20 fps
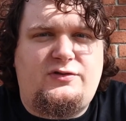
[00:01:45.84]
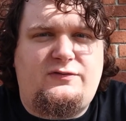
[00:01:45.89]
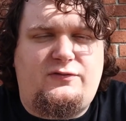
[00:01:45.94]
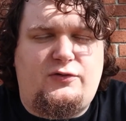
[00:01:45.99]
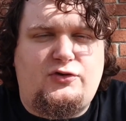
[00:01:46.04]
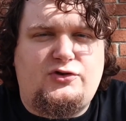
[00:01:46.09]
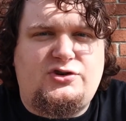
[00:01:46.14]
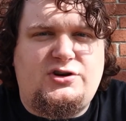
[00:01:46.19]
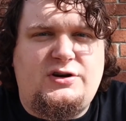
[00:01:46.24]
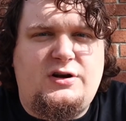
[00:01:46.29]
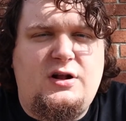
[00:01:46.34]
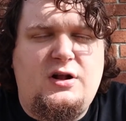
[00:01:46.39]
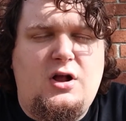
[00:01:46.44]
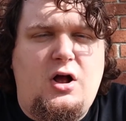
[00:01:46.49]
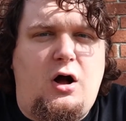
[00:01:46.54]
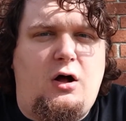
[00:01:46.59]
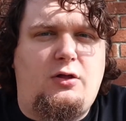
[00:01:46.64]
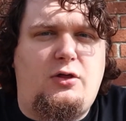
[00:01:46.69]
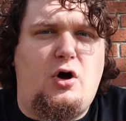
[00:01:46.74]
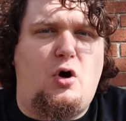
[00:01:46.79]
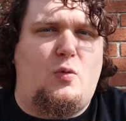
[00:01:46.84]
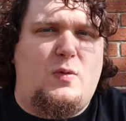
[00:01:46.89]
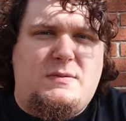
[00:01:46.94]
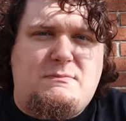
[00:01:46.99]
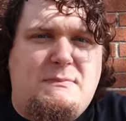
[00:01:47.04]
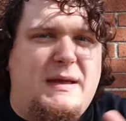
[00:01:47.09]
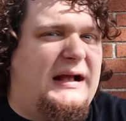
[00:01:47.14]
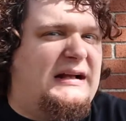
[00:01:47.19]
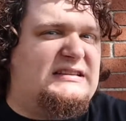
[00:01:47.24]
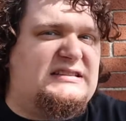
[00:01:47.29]
Version, although we
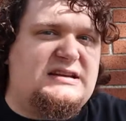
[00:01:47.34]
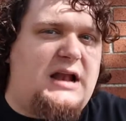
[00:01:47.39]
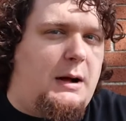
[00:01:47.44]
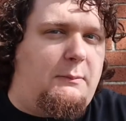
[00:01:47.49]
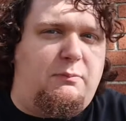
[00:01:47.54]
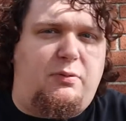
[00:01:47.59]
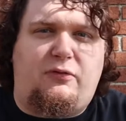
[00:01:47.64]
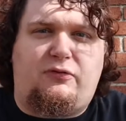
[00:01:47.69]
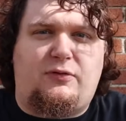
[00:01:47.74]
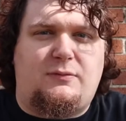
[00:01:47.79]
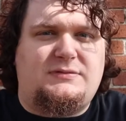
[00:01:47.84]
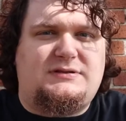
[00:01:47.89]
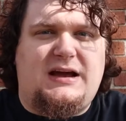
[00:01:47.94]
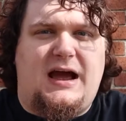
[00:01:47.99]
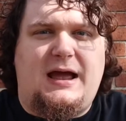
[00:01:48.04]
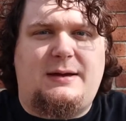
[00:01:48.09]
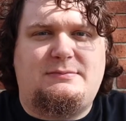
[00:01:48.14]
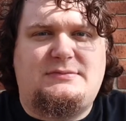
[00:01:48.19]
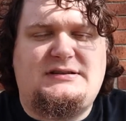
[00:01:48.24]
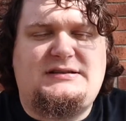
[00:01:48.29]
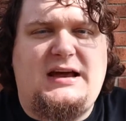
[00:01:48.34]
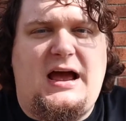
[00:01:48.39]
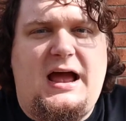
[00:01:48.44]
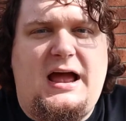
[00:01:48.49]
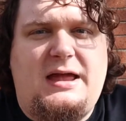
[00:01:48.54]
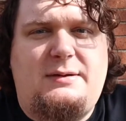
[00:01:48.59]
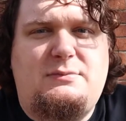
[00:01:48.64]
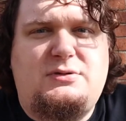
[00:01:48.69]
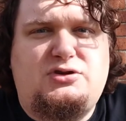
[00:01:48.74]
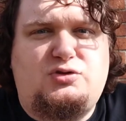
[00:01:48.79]
mix it up from time to
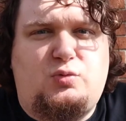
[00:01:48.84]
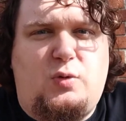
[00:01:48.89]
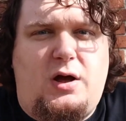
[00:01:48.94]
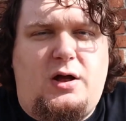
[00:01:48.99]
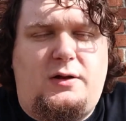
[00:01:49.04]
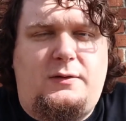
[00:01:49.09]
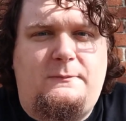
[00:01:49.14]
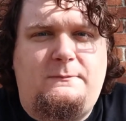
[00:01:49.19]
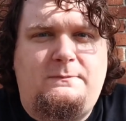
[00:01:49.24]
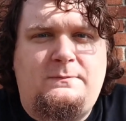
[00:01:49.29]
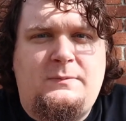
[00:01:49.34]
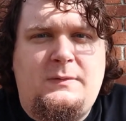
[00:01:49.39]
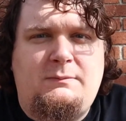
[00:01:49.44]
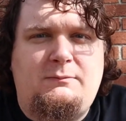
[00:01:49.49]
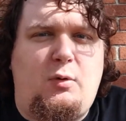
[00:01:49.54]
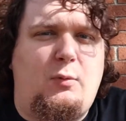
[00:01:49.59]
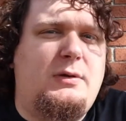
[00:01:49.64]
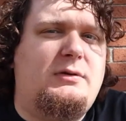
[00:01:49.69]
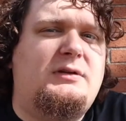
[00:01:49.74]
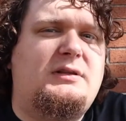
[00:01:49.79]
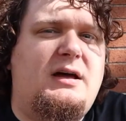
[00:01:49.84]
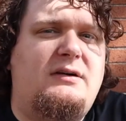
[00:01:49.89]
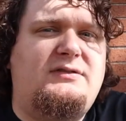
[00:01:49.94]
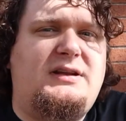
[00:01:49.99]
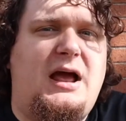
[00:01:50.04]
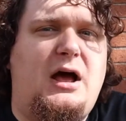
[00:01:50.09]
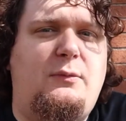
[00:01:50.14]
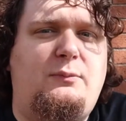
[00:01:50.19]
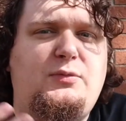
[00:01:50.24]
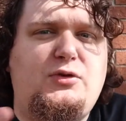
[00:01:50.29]
time as well. But we'd love to
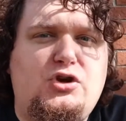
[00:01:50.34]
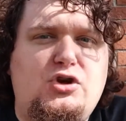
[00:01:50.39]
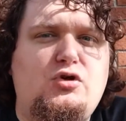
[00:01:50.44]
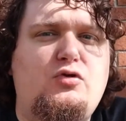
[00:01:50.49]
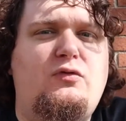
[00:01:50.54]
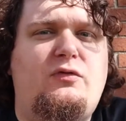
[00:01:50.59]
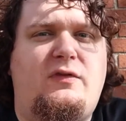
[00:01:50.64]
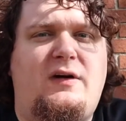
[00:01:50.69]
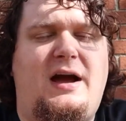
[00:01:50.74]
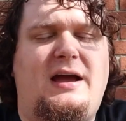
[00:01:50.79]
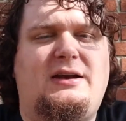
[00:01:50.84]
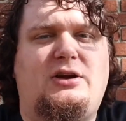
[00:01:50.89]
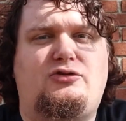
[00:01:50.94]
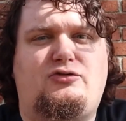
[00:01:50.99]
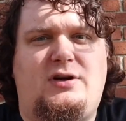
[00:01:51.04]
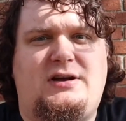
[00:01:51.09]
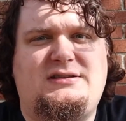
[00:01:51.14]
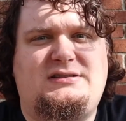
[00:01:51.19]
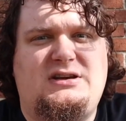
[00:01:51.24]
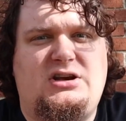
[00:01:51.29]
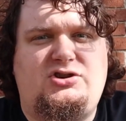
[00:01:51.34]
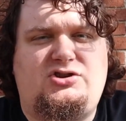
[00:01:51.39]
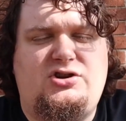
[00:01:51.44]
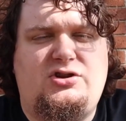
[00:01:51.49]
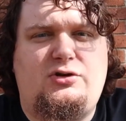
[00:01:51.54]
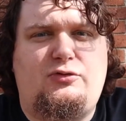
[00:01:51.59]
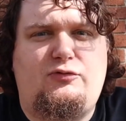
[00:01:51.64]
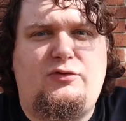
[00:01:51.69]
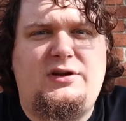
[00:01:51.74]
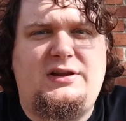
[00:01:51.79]
help you find a
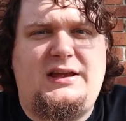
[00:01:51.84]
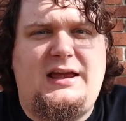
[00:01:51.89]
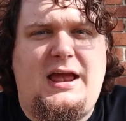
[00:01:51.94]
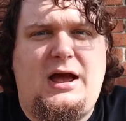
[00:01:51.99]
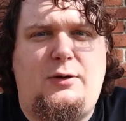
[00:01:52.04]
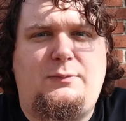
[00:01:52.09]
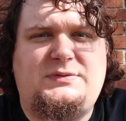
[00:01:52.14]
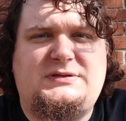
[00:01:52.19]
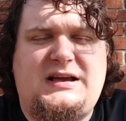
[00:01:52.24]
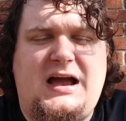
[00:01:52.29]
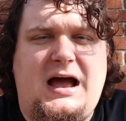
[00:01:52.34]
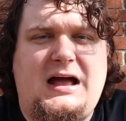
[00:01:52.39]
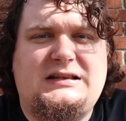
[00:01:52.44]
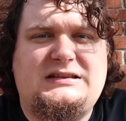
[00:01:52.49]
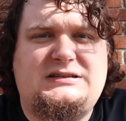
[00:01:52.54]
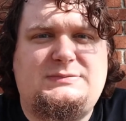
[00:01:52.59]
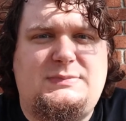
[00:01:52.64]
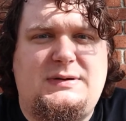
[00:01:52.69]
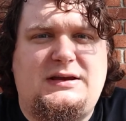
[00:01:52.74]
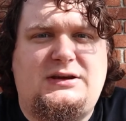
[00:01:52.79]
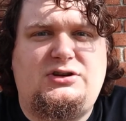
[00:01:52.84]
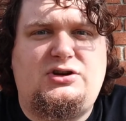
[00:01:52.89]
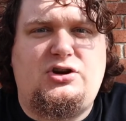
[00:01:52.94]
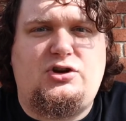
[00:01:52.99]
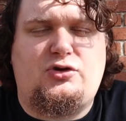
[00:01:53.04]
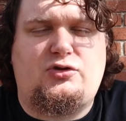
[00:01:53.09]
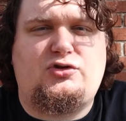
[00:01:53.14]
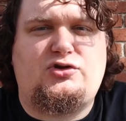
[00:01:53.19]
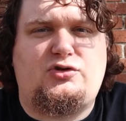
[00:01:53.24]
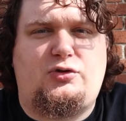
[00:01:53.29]
translation that really helps God speak to
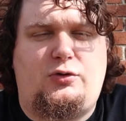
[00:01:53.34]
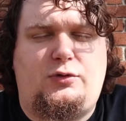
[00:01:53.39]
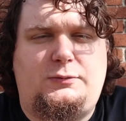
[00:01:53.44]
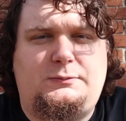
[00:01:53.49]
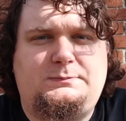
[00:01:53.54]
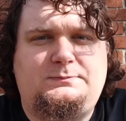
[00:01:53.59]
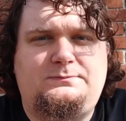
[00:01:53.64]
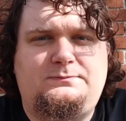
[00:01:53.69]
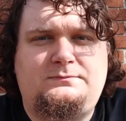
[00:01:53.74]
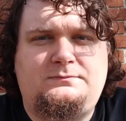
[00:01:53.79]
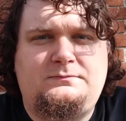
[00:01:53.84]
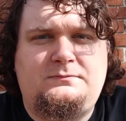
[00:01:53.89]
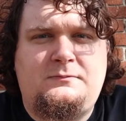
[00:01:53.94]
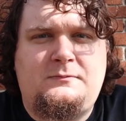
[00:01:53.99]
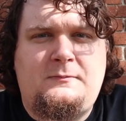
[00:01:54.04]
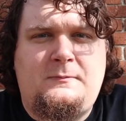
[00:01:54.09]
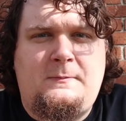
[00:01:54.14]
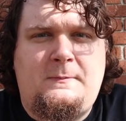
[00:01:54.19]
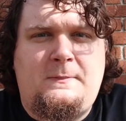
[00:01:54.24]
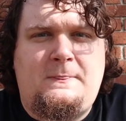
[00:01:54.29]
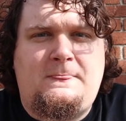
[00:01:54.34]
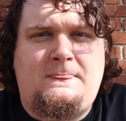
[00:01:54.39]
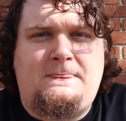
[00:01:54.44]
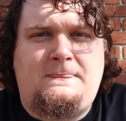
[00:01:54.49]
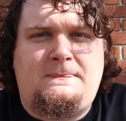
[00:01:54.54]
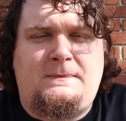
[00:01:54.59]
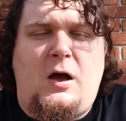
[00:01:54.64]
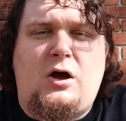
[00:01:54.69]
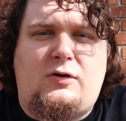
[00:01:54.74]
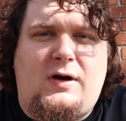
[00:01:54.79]
your soul.
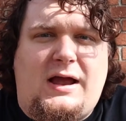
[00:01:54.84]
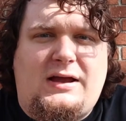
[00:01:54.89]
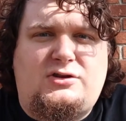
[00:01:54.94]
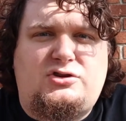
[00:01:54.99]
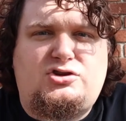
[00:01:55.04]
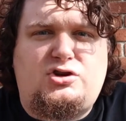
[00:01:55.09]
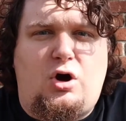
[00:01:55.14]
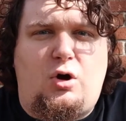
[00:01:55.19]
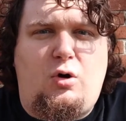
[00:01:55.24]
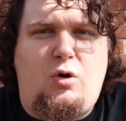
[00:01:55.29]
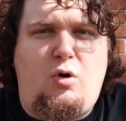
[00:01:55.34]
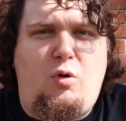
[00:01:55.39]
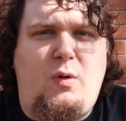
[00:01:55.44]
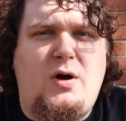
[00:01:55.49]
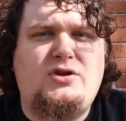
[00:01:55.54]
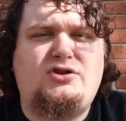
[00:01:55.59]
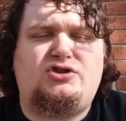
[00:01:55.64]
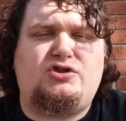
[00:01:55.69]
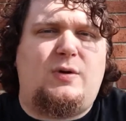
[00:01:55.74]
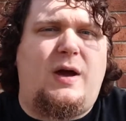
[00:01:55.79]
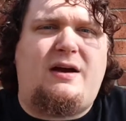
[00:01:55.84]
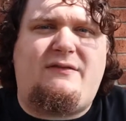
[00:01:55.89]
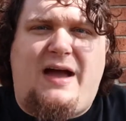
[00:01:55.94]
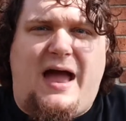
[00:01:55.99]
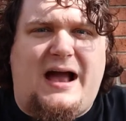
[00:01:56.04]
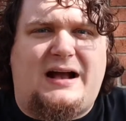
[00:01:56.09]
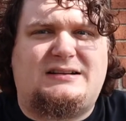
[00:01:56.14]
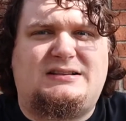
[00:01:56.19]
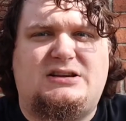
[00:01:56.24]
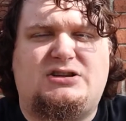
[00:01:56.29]
All right, so once you have
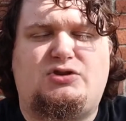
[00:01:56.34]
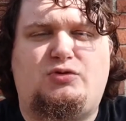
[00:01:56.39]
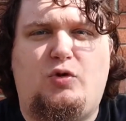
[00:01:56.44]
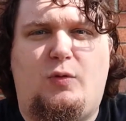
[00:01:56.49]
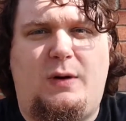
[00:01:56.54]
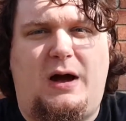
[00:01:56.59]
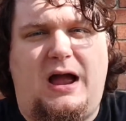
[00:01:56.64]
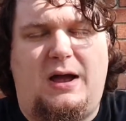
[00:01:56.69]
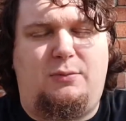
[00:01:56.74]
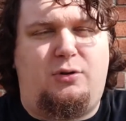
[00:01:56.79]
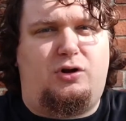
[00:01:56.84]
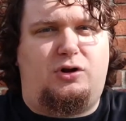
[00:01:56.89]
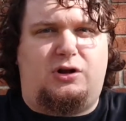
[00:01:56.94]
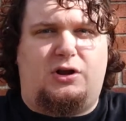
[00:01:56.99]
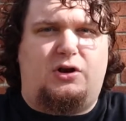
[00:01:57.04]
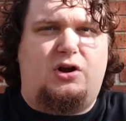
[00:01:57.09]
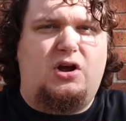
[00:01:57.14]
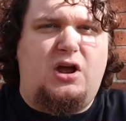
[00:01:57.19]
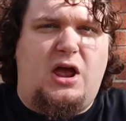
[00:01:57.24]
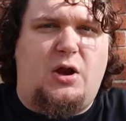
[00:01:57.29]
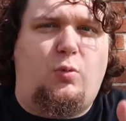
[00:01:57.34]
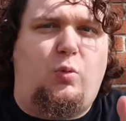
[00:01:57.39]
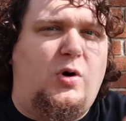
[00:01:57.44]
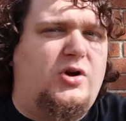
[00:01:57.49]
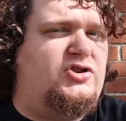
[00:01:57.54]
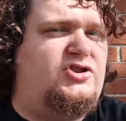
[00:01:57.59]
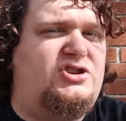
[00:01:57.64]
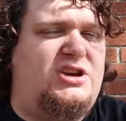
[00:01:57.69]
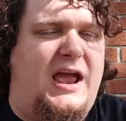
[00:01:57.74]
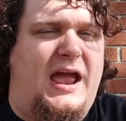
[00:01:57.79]
access to a Bible and
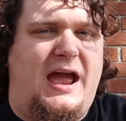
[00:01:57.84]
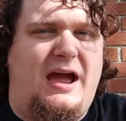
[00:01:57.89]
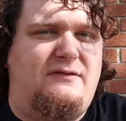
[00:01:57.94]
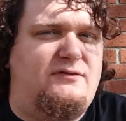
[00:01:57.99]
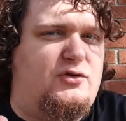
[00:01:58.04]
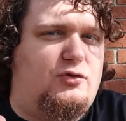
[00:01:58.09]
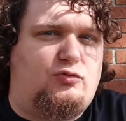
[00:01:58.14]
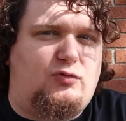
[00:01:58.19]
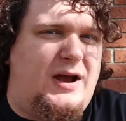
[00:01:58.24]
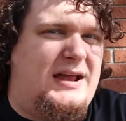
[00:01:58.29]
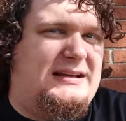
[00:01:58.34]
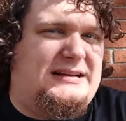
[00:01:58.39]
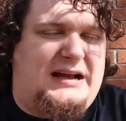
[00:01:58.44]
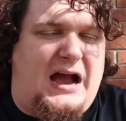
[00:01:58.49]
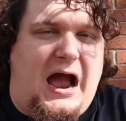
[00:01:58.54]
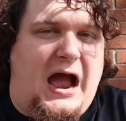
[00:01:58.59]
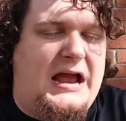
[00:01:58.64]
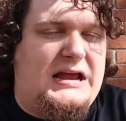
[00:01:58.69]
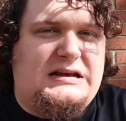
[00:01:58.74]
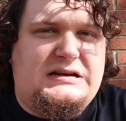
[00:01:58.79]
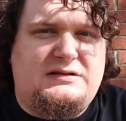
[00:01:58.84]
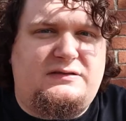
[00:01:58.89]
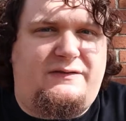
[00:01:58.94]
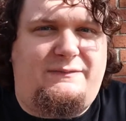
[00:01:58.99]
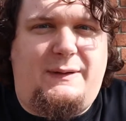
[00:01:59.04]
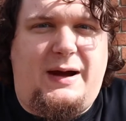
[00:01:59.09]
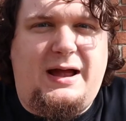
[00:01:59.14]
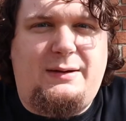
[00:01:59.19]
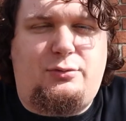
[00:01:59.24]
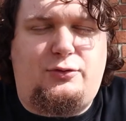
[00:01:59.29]
once you have the right kind of
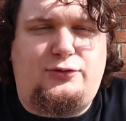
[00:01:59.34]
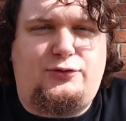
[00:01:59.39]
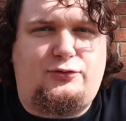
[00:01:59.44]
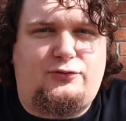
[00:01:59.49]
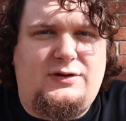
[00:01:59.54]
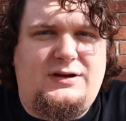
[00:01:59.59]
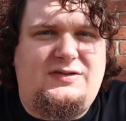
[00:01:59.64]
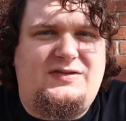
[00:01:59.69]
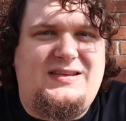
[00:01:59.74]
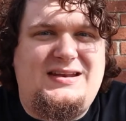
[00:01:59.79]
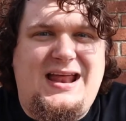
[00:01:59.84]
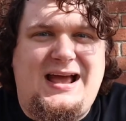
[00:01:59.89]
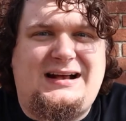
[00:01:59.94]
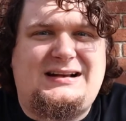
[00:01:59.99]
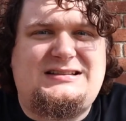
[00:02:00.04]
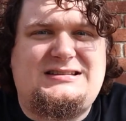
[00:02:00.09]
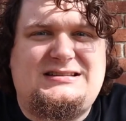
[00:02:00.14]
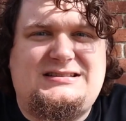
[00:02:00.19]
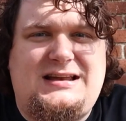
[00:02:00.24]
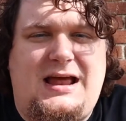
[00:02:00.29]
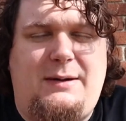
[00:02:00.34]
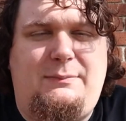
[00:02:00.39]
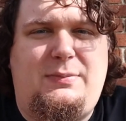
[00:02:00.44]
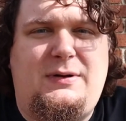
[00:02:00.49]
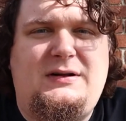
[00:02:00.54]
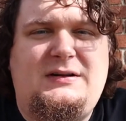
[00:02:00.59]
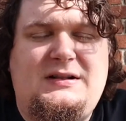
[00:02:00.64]
Bible to read, the next step